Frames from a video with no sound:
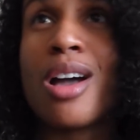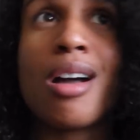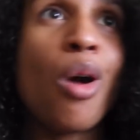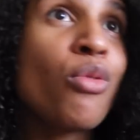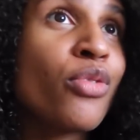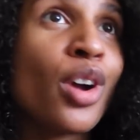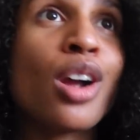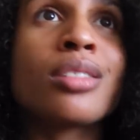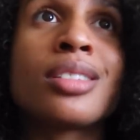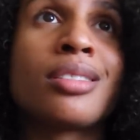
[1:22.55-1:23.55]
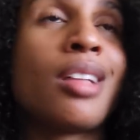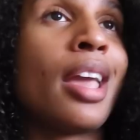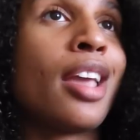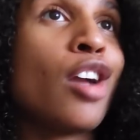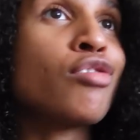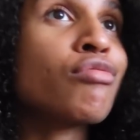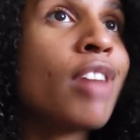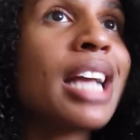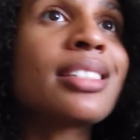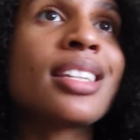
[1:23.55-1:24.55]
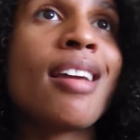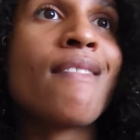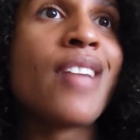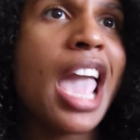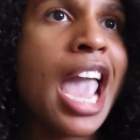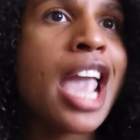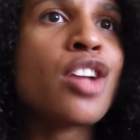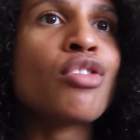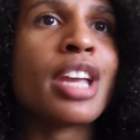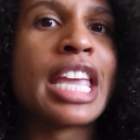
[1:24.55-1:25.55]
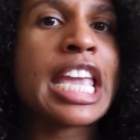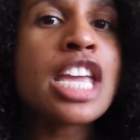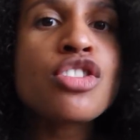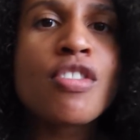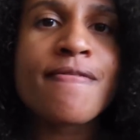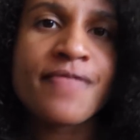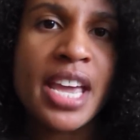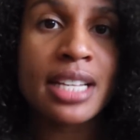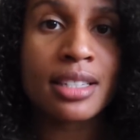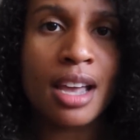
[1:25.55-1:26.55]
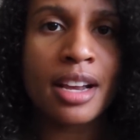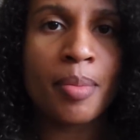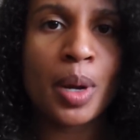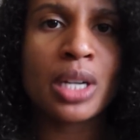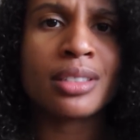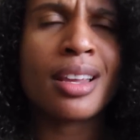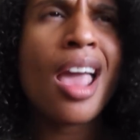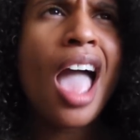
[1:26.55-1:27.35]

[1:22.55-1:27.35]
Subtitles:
overt, like aggressive, angry, in-your-face kind of person.